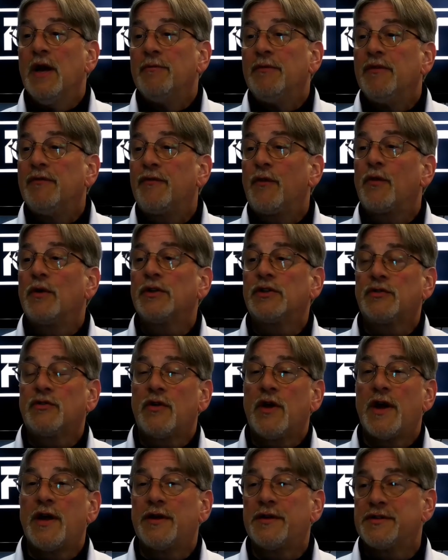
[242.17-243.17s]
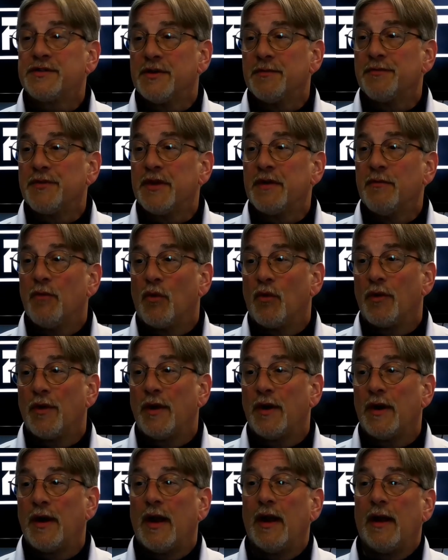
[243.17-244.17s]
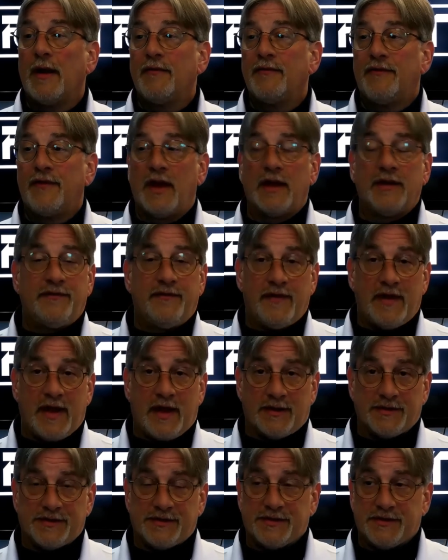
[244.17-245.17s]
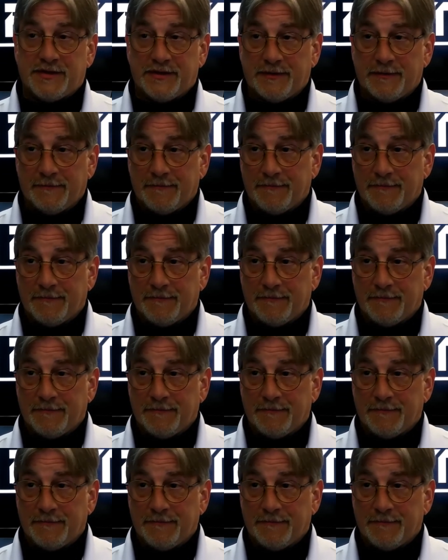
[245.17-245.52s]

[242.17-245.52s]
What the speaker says: before trying something more advanced.